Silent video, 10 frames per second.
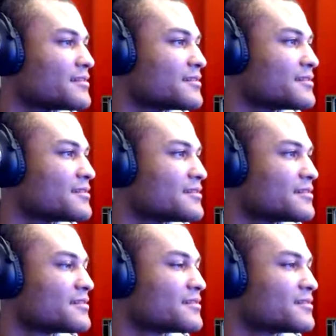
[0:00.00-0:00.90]
Alright.
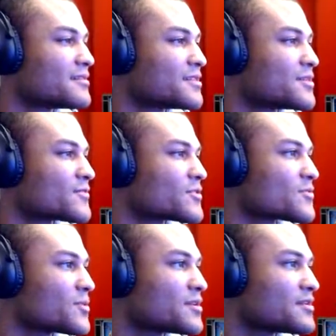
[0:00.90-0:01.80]

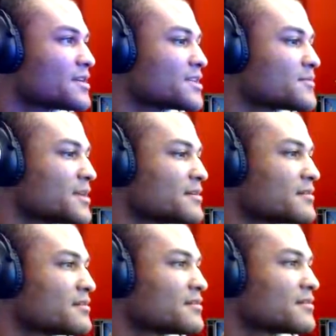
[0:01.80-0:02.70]
Let's see where this first one
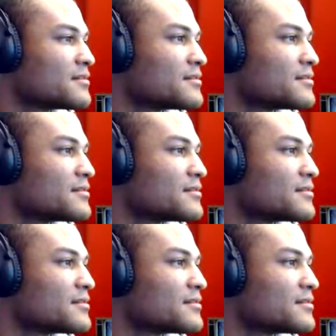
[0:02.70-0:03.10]
leads me.